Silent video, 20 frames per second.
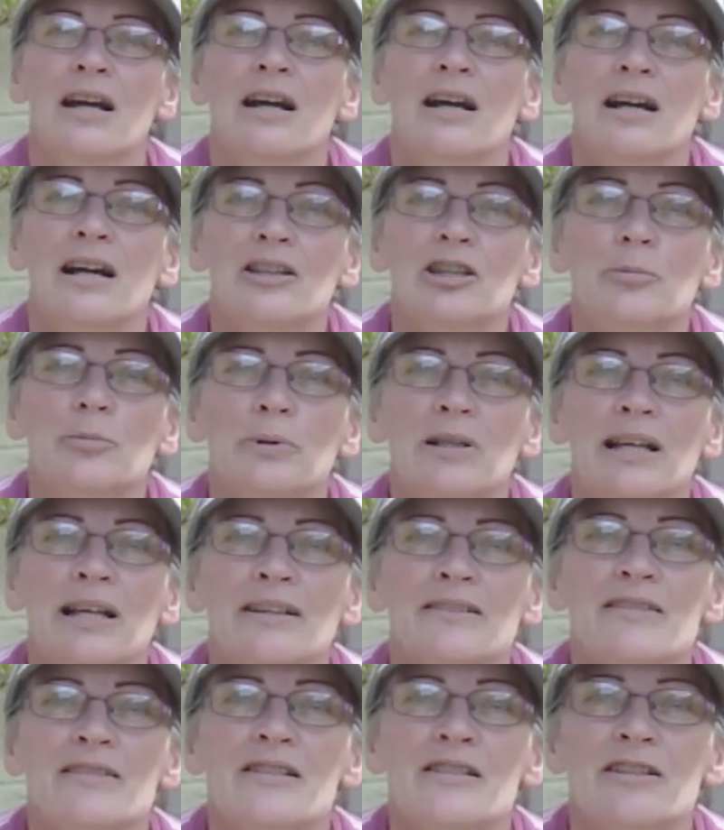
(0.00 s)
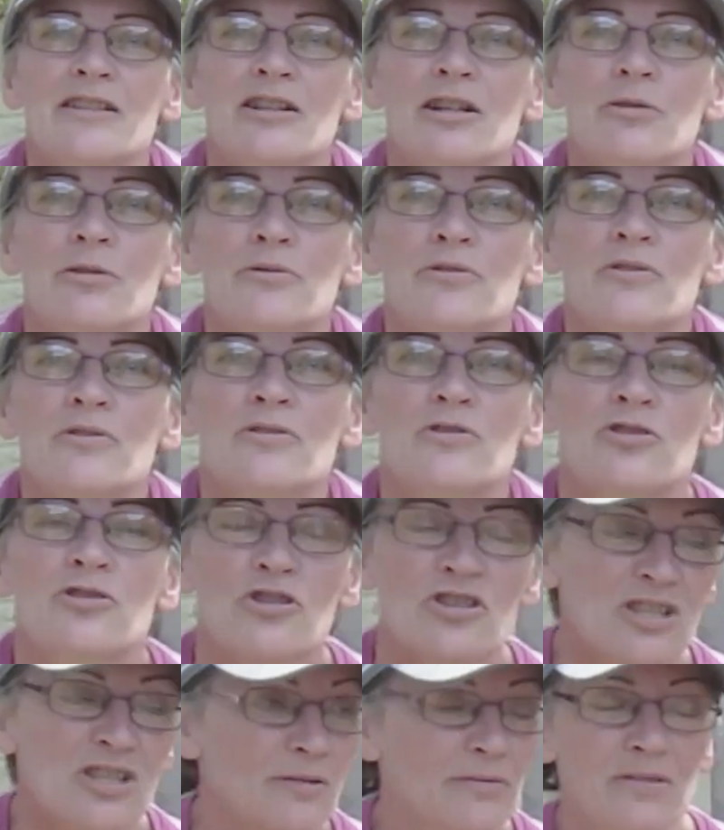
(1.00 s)
at the plants, you know,
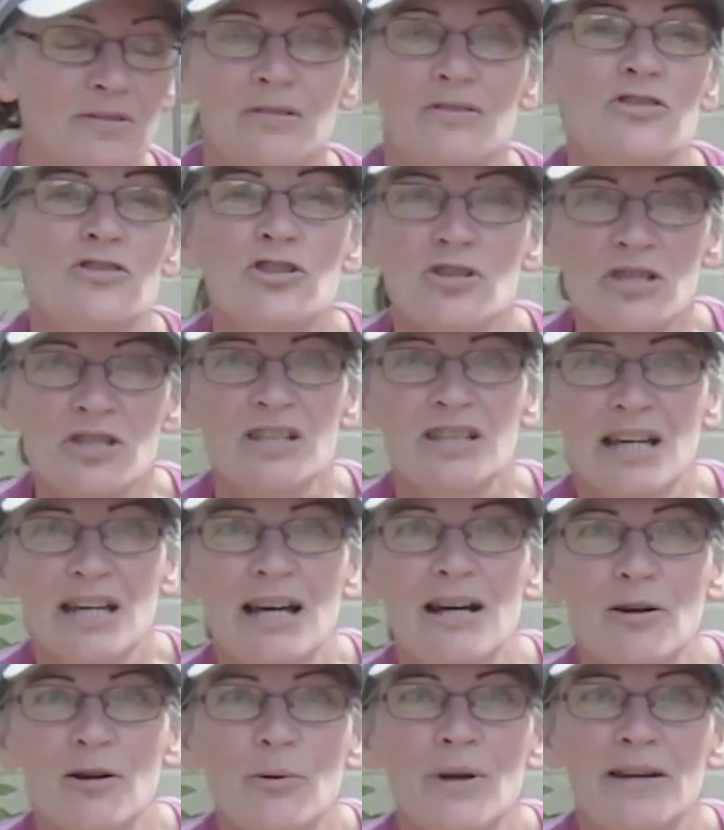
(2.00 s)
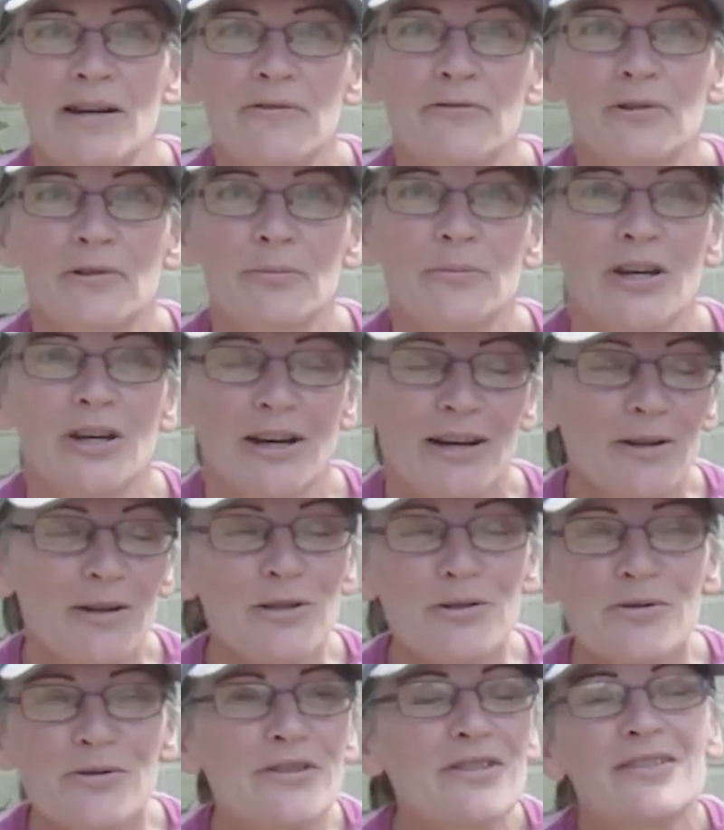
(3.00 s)
just to get away from the
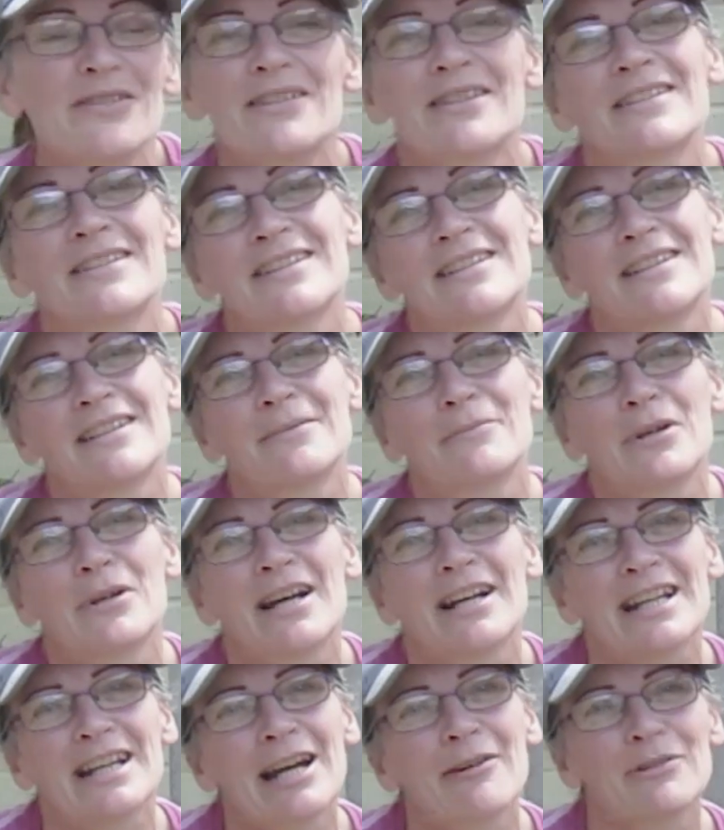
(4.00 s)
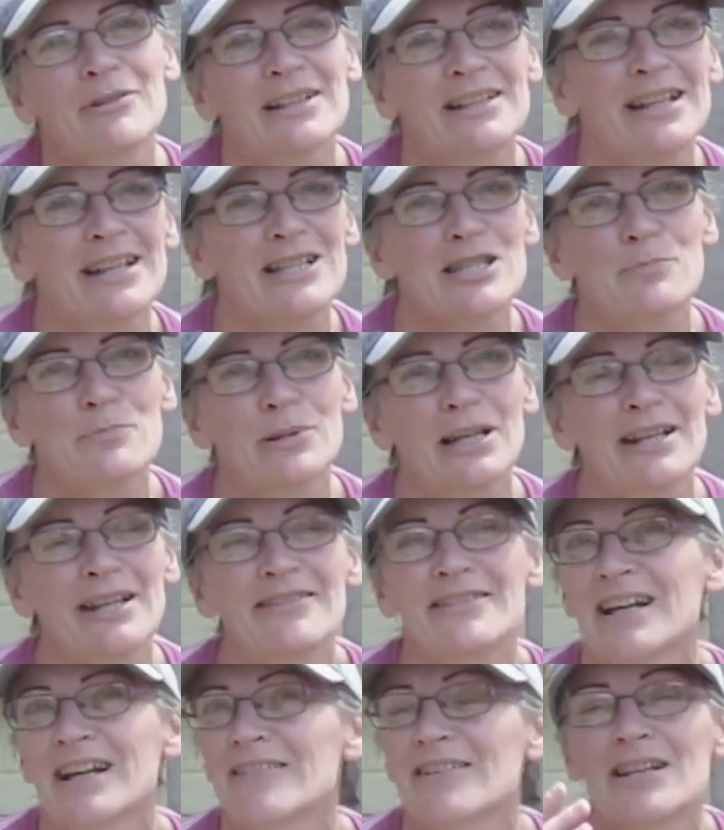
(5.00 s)
house. I can't really
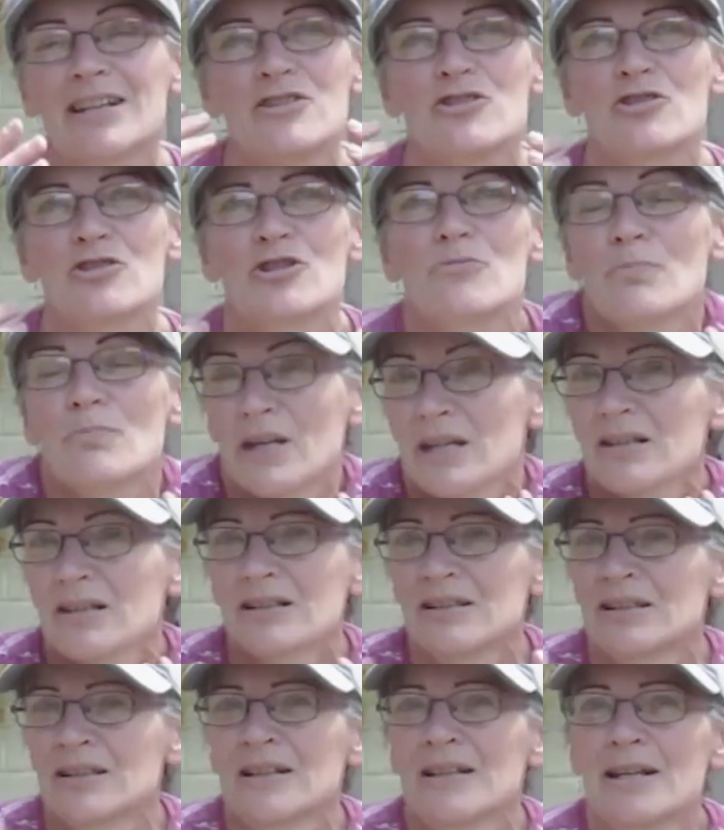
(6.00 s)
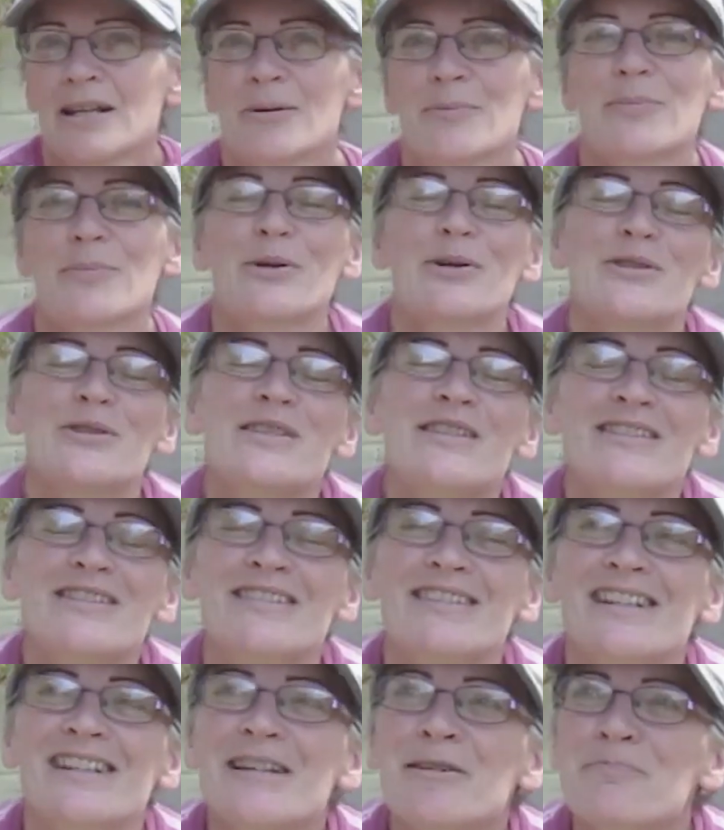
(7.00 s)
explain that, that's just me
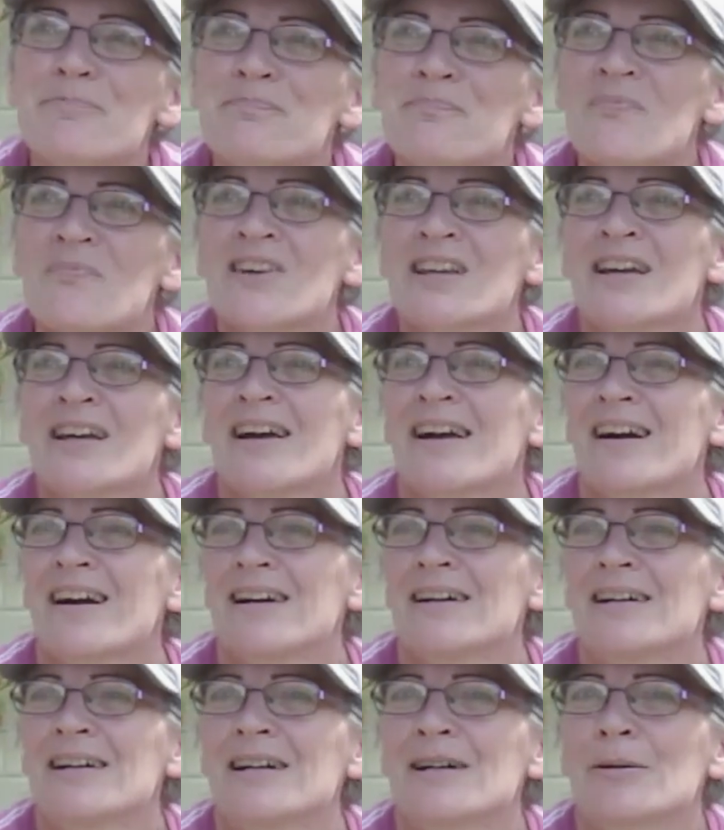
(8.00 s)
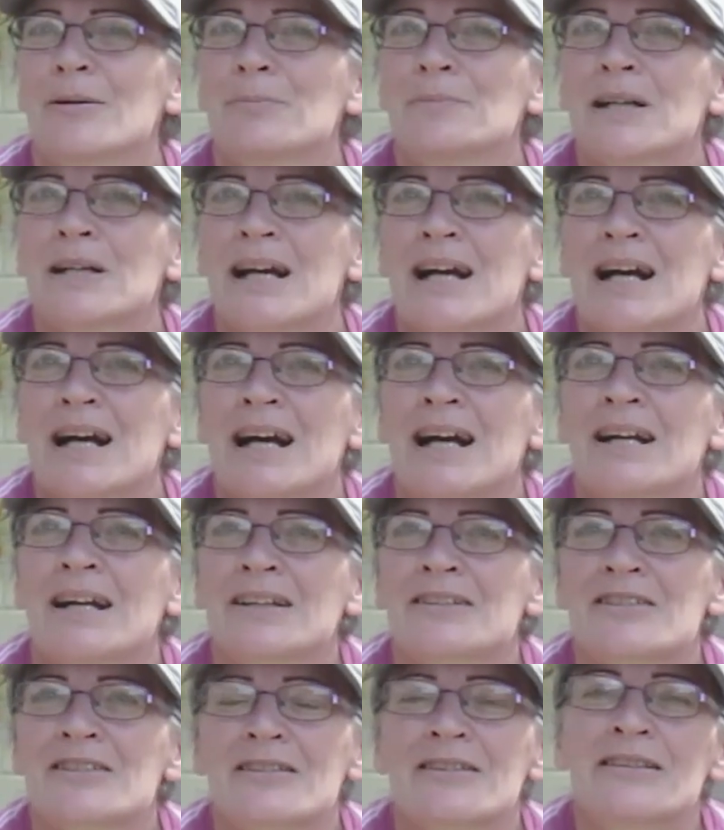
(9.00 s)
personally.
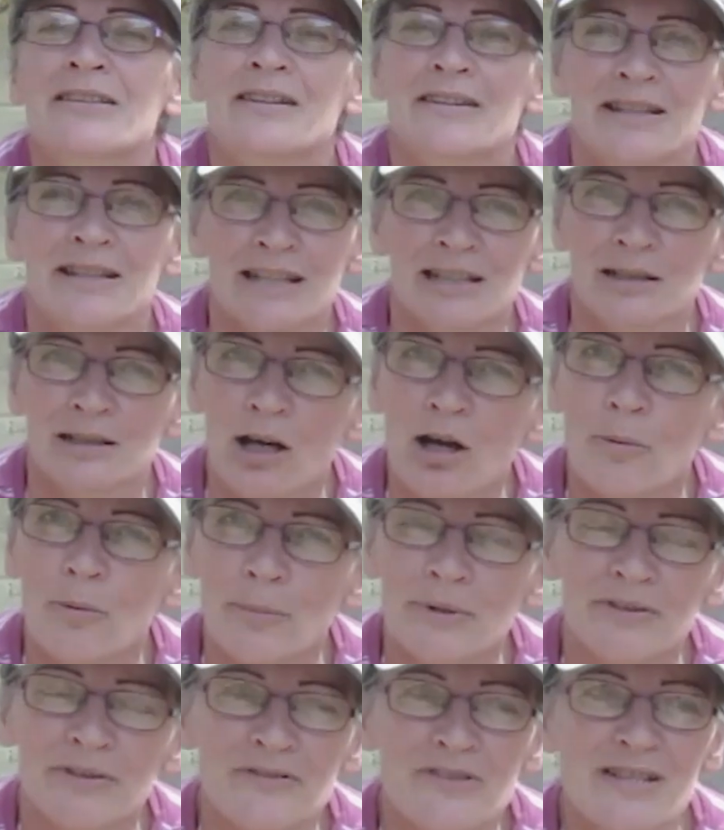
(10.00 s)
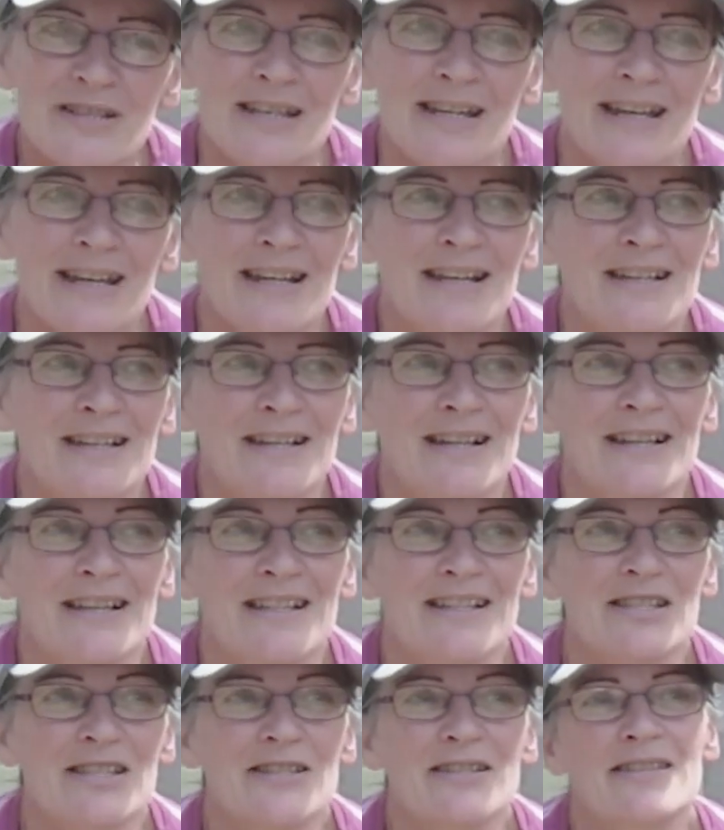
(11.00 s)
And the allotment
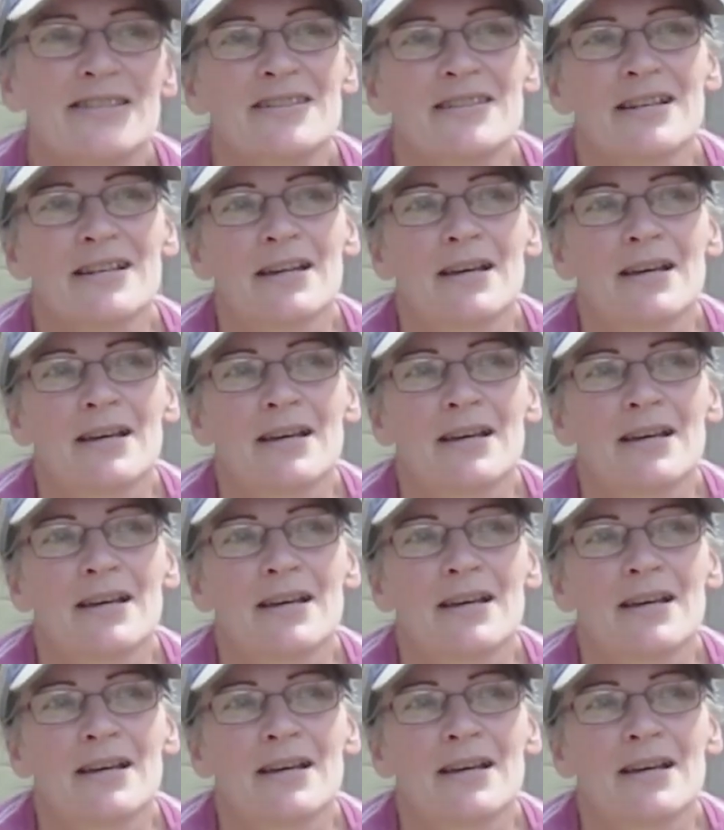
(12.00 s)
it's